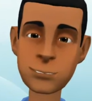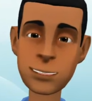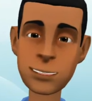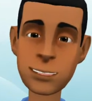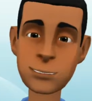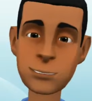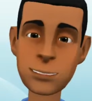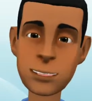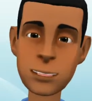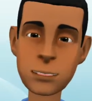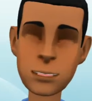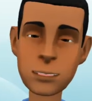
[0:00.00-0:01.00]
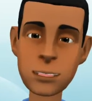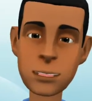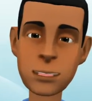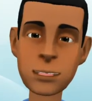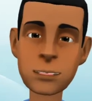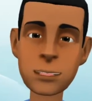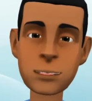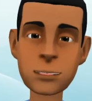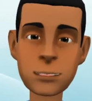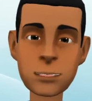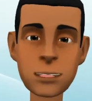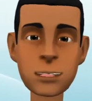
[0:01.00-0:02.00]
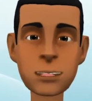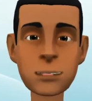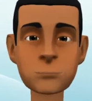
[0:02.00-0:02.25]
The inorganic nitrate content